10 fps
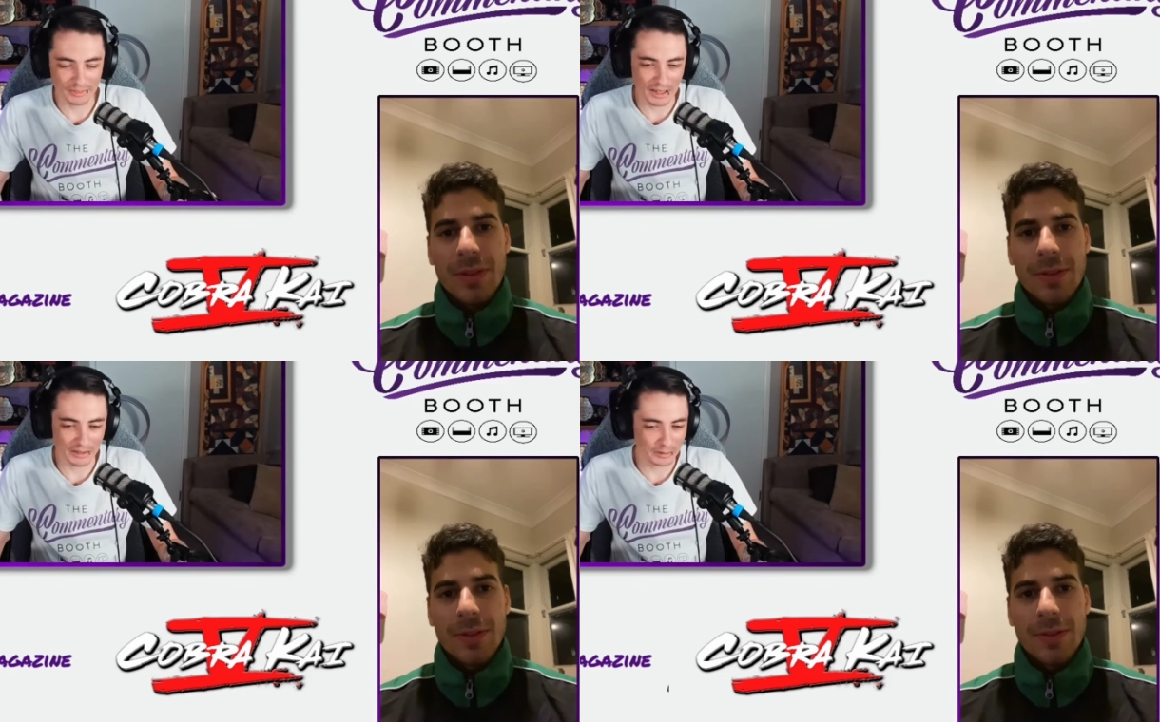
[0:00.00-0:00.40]

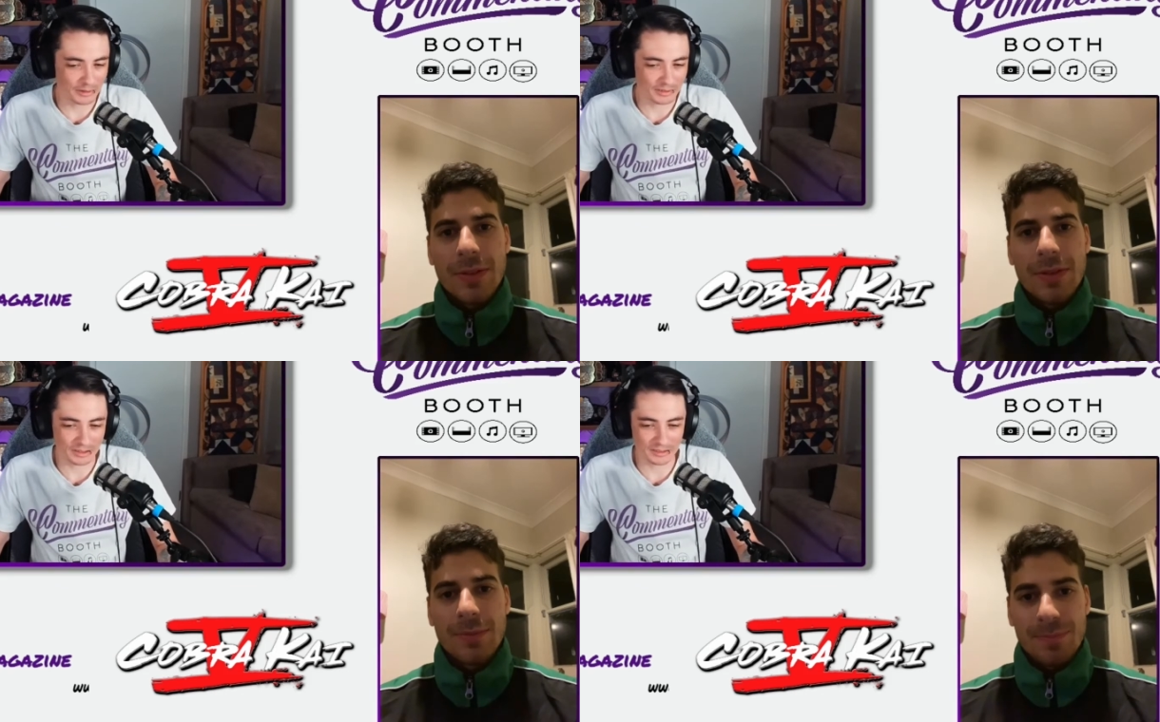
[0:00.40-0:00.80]
Speaker 1: How do you
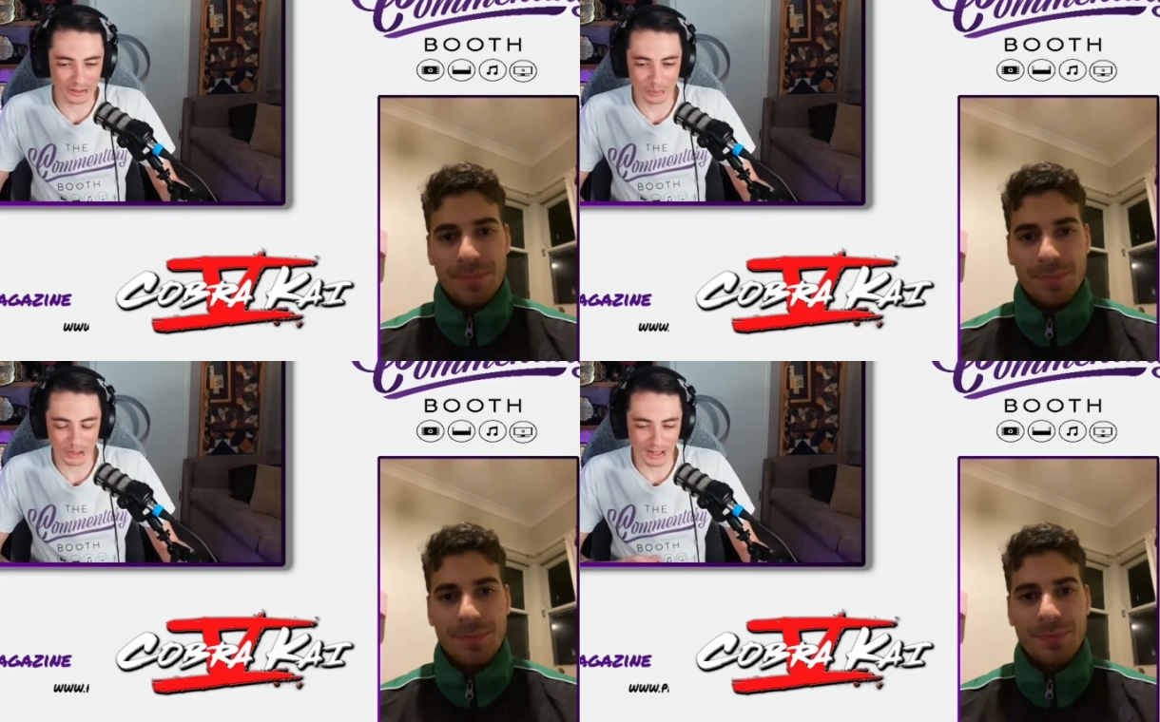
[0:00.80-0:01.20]
think that's
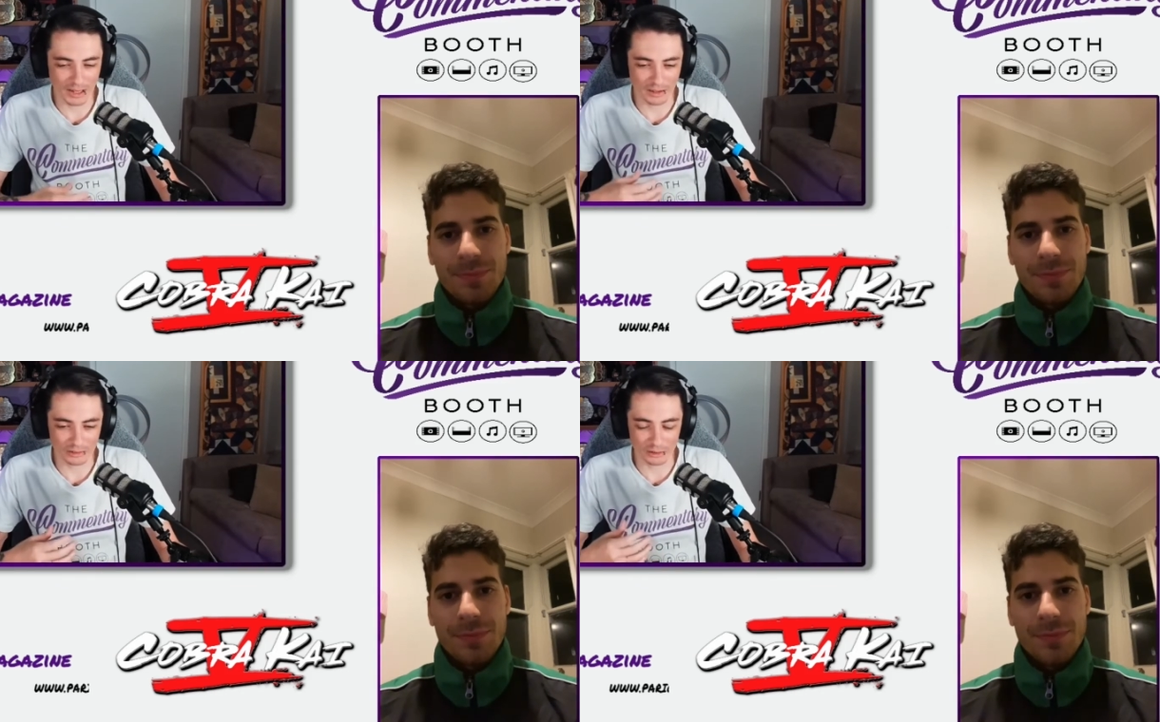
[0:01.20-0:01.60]
going to
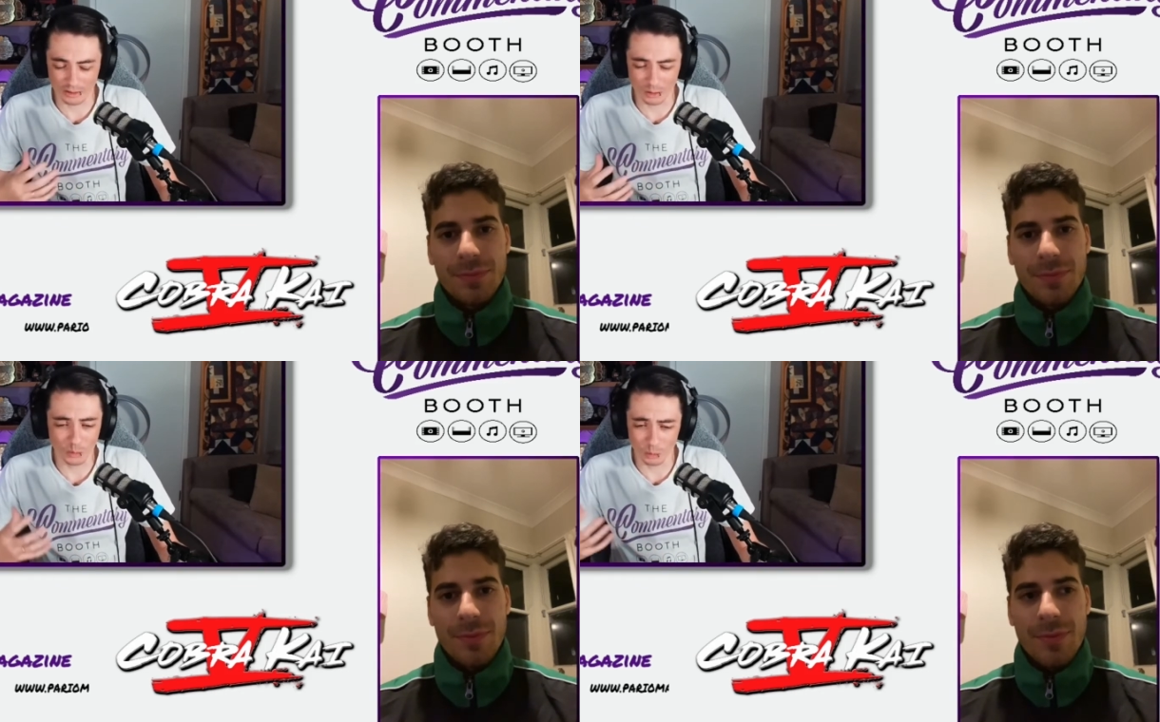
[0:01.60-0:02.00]
play out? Do you
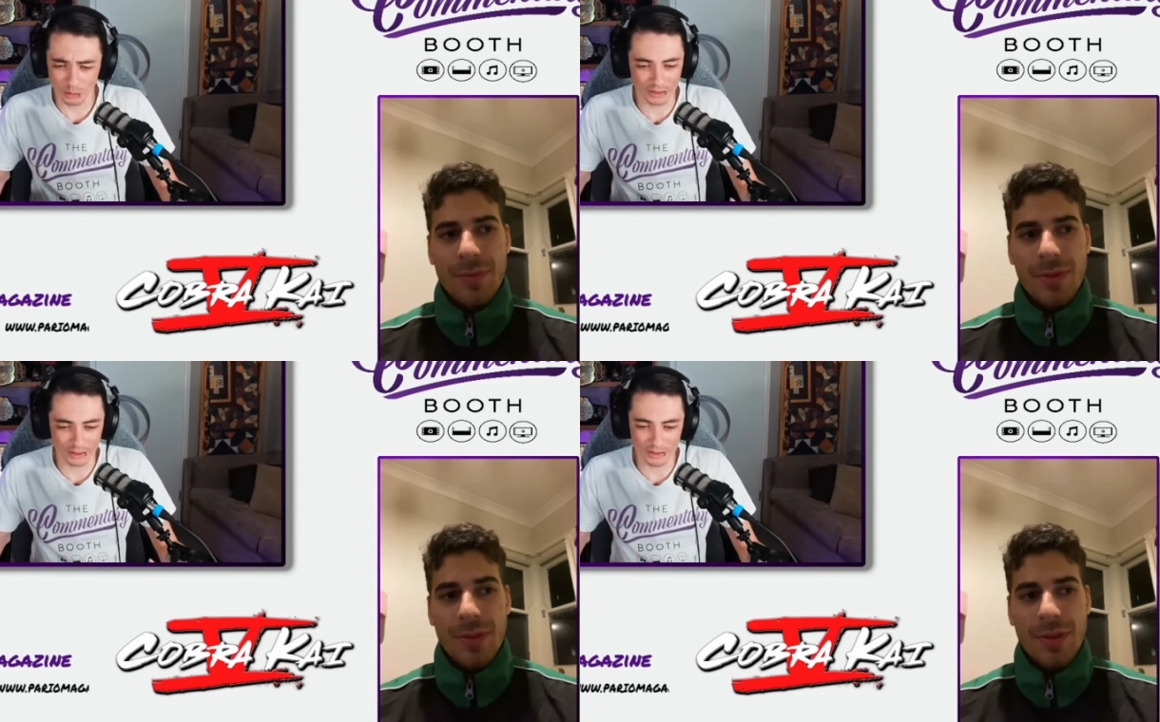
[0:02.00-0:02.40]
think we
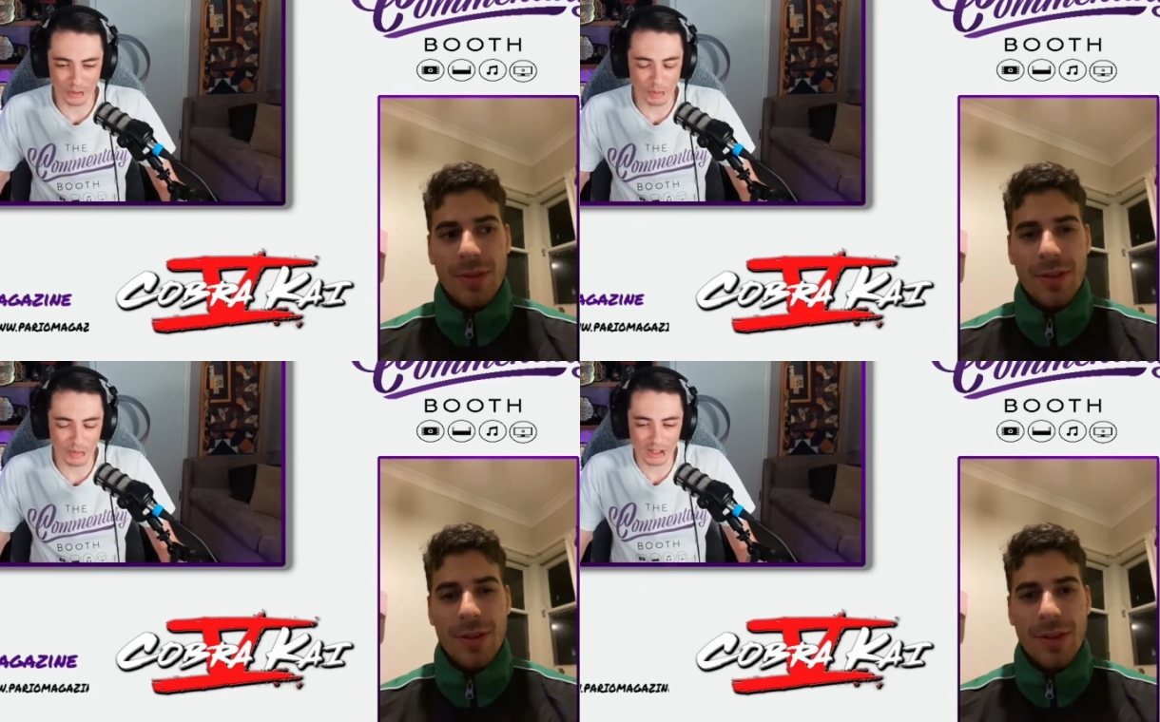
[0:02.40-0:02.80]
will get those
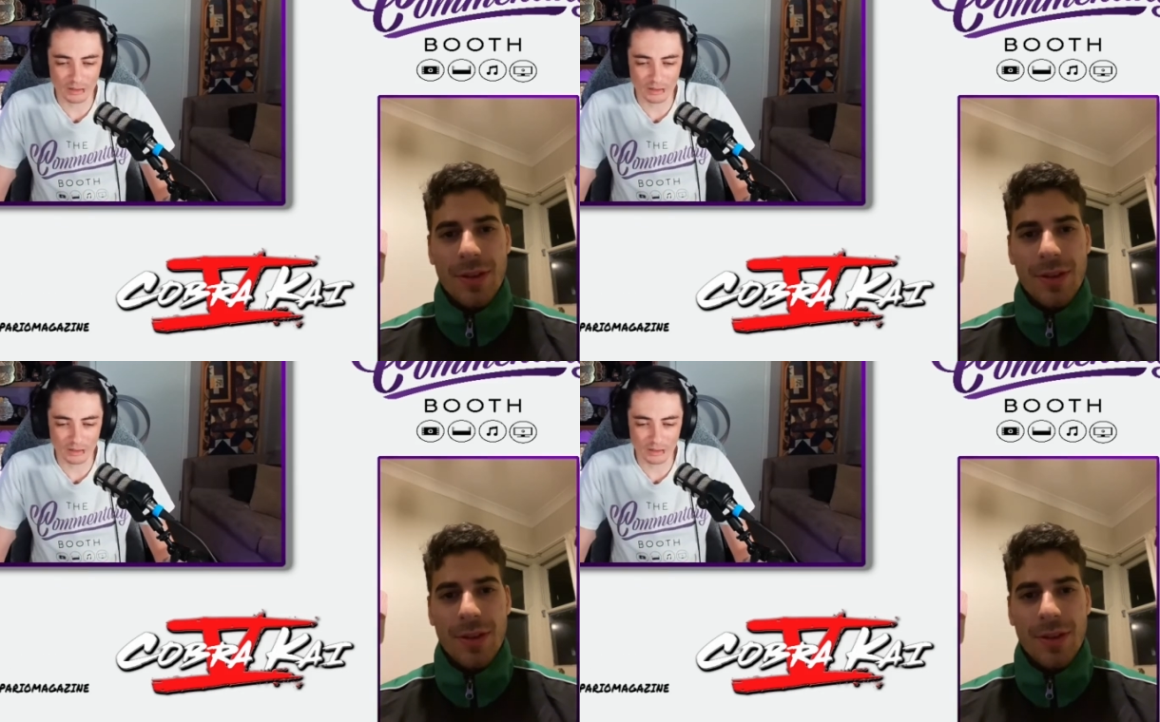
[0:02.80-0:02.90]
MMA